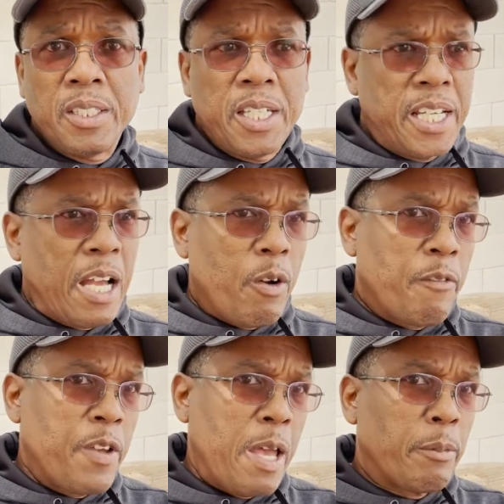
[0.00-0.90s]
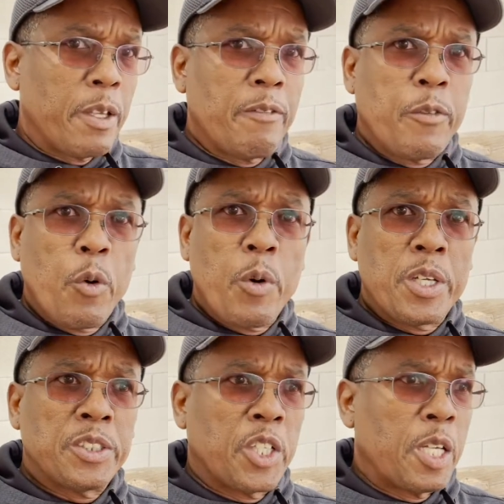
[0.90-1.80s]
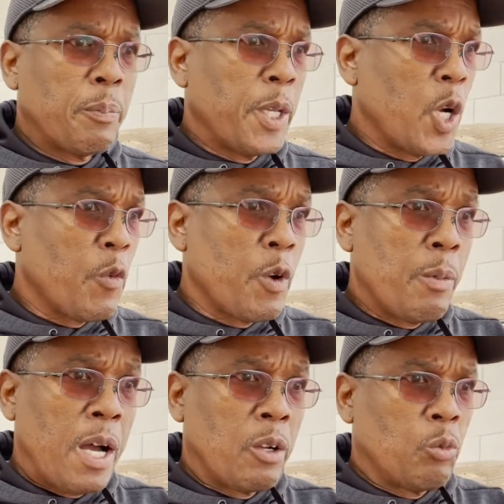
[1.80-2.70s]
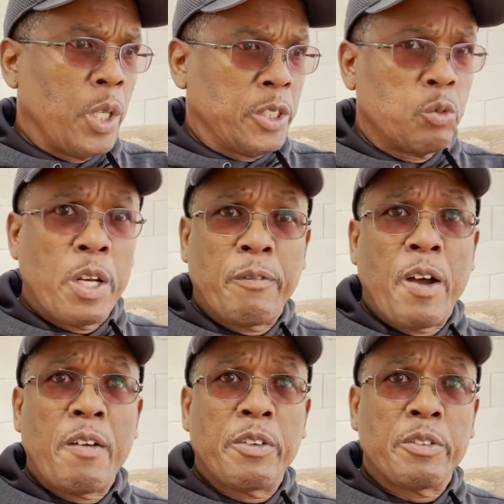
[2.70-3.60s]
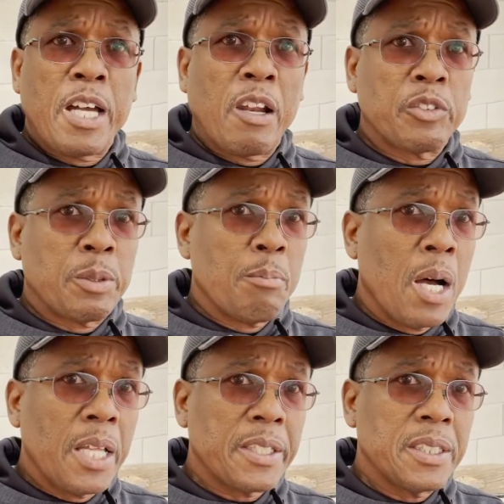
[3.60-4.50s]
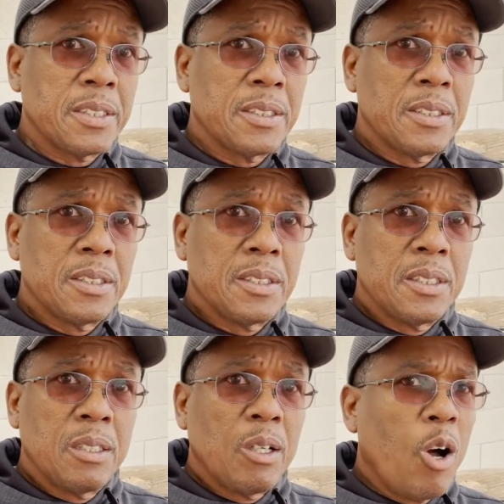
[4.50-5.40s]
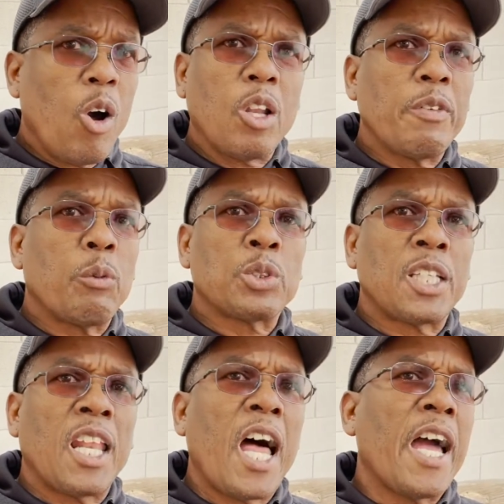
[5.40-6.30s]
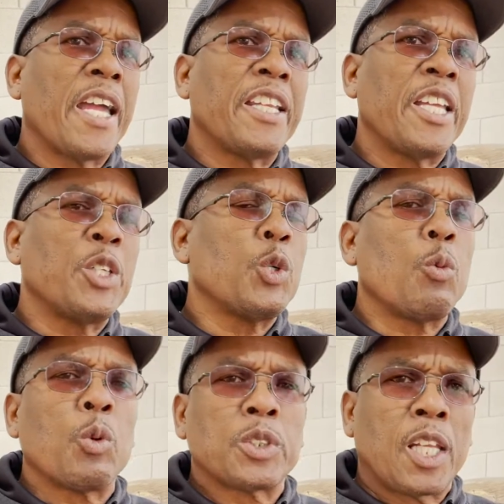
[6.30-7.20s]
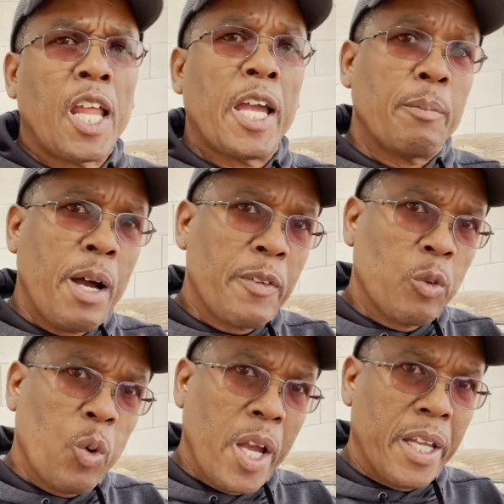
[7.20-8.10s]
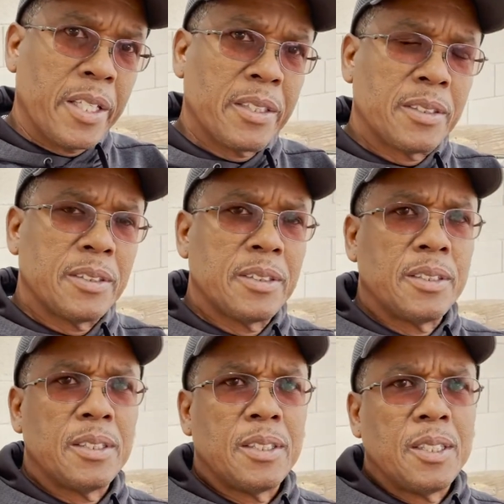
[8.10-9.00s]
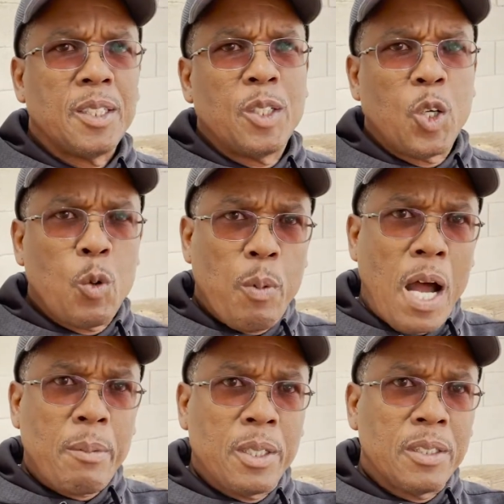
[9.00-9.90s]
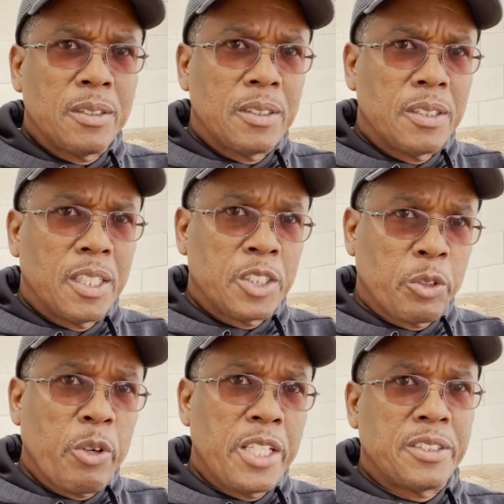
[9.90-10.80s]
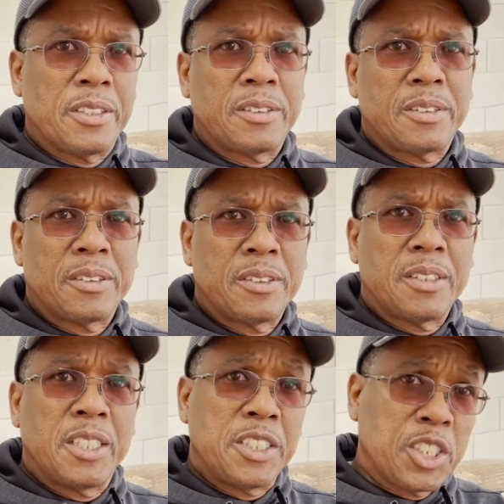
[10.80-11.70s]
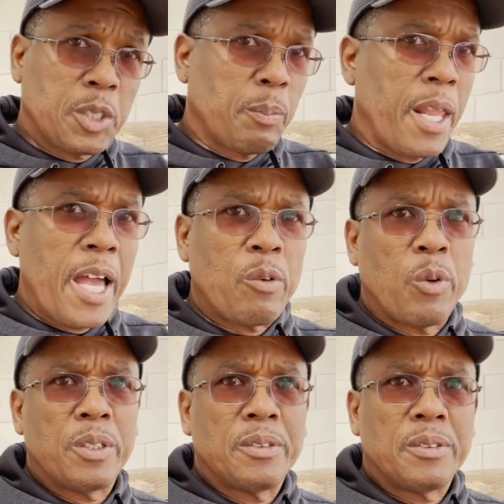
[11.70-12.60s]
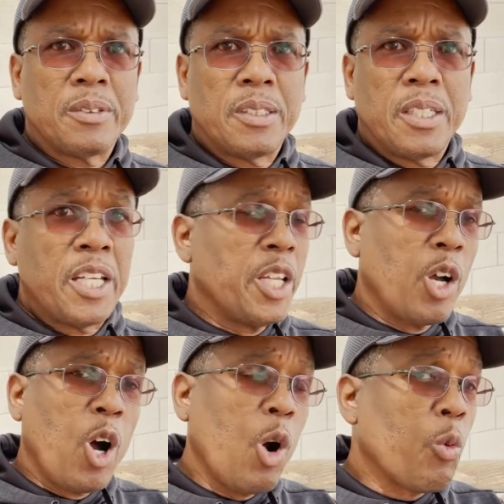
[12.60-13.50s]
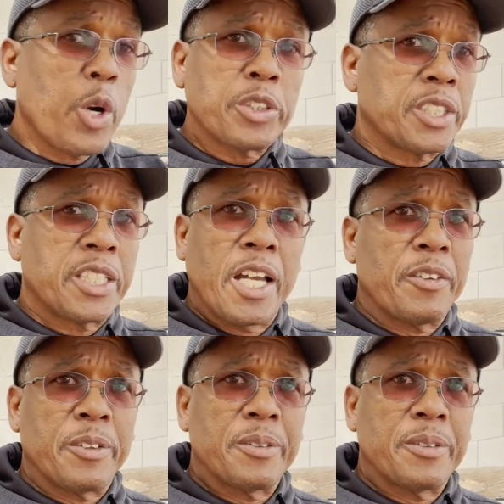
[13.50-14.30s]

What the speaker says: and how a family of four isn't going to pay over about, $2,500 a month? All of it was a lie, and they knew it was a lie. And by the way, Obama is a racist. He's just a black one. And they all work together.